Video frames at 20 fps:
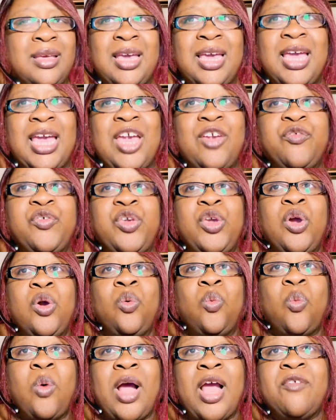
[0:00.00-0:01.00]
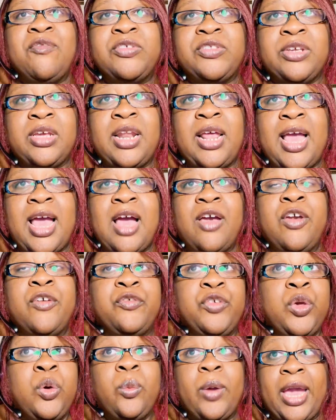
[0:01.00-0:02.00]
if your wife is gonna have,
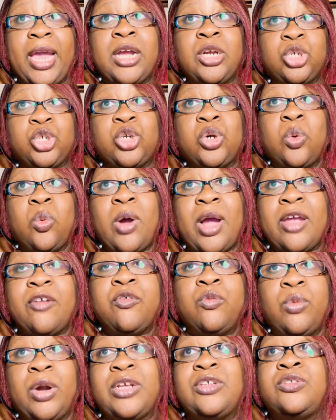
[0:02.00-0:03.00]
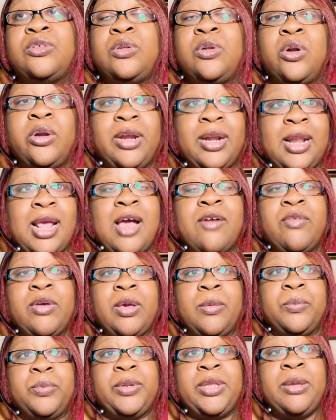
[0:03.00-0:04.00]
if you and your wife Russell are gonna have a
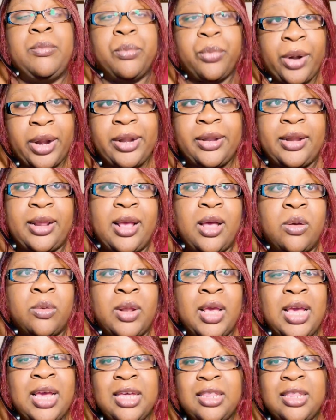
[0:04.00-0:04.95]
complete breakdown,